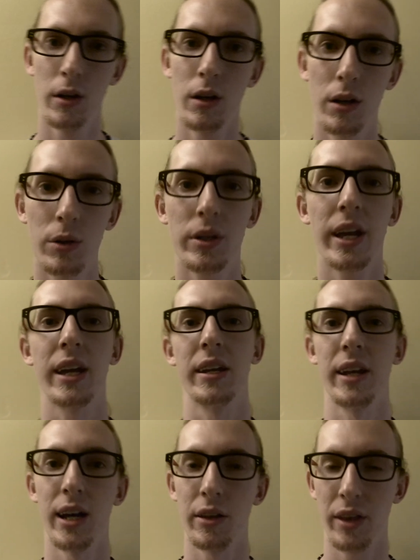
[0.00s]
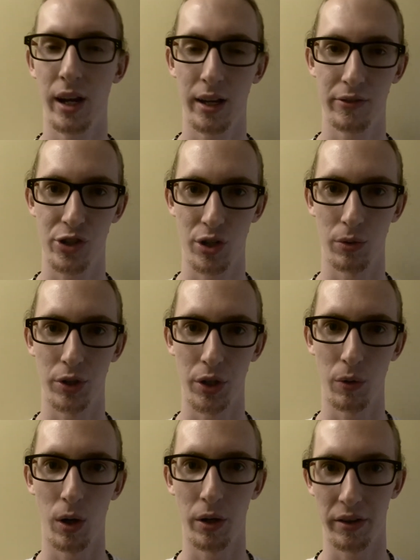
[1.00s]
Okay, now that I have shown
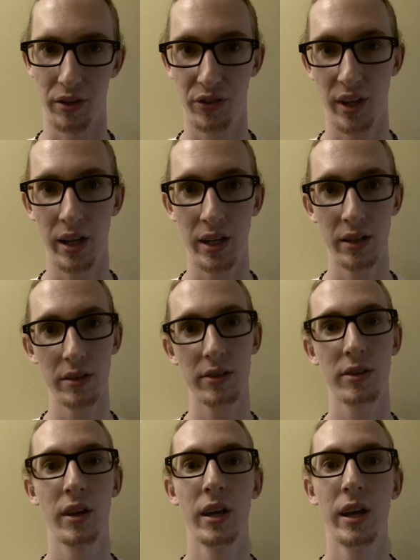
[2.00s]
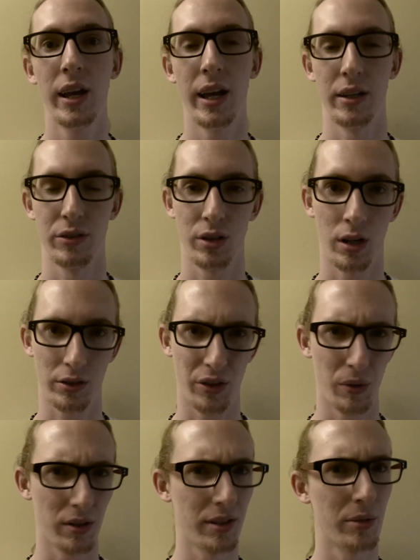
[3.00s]
you all the settings and talked to
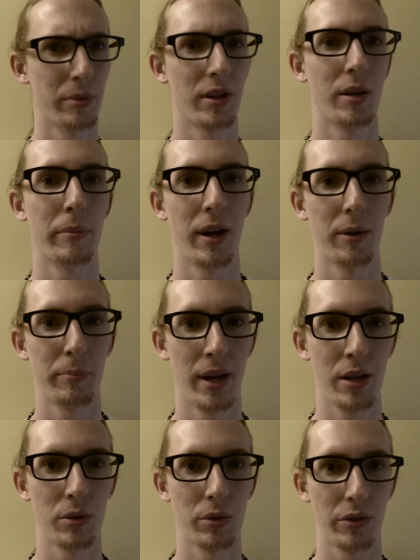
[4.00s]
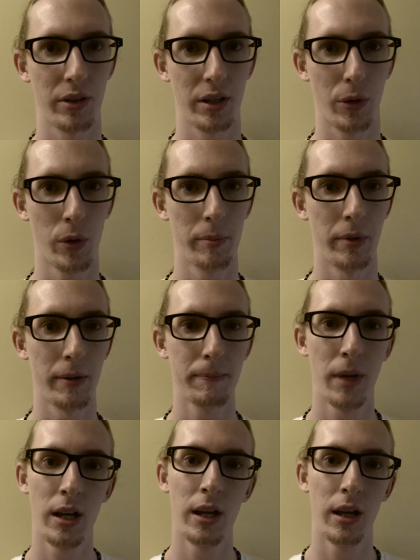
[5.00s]
you a little bit about pedals and equipment,
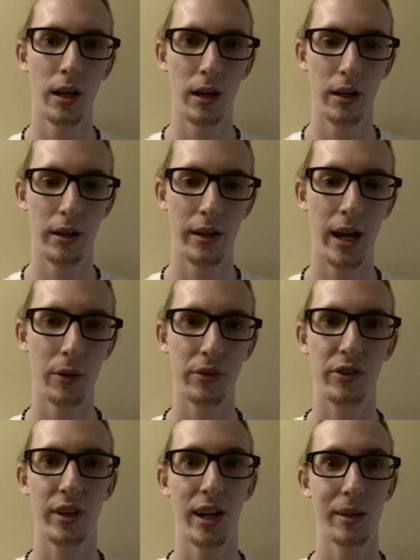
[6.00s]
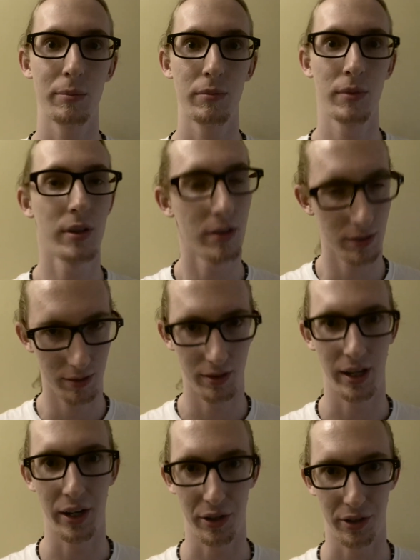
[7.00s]
now it's time to
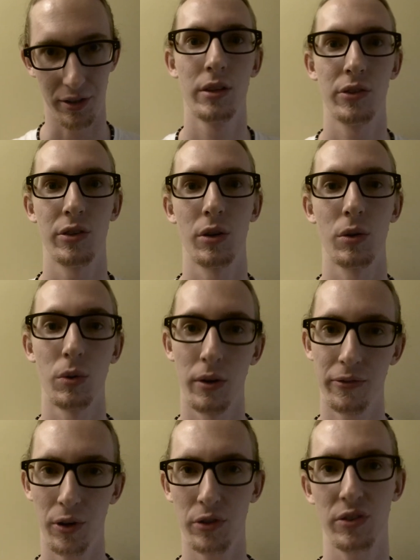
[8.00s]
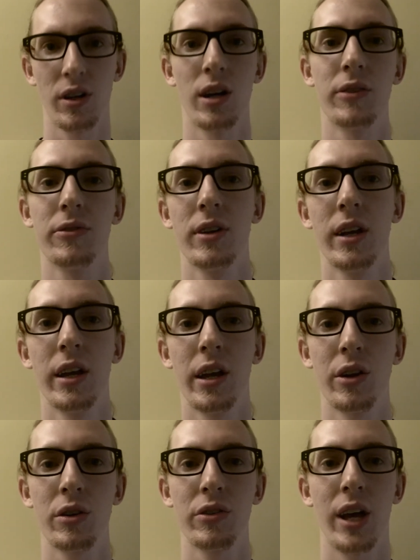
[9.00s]
hear. So first off,
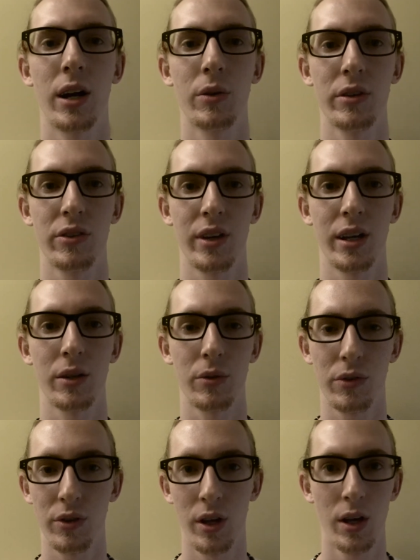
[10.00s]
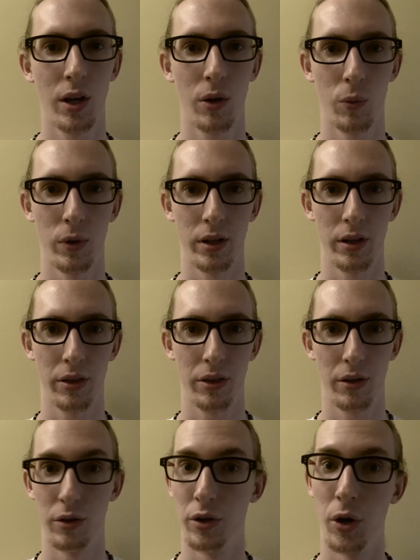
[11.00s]
here's how it sounds with
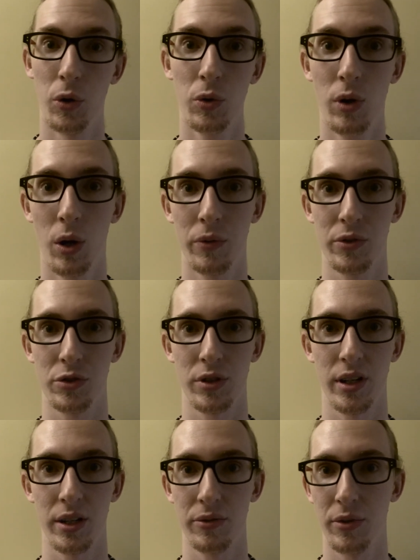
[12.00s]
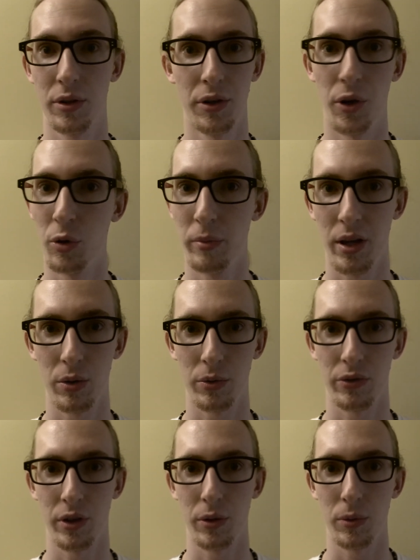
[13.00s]
no overdrive, no metal
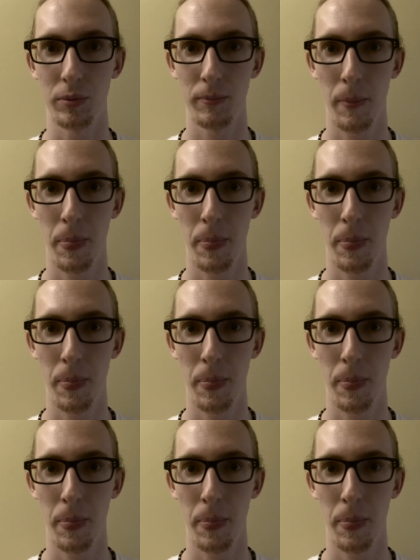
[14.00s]
zone,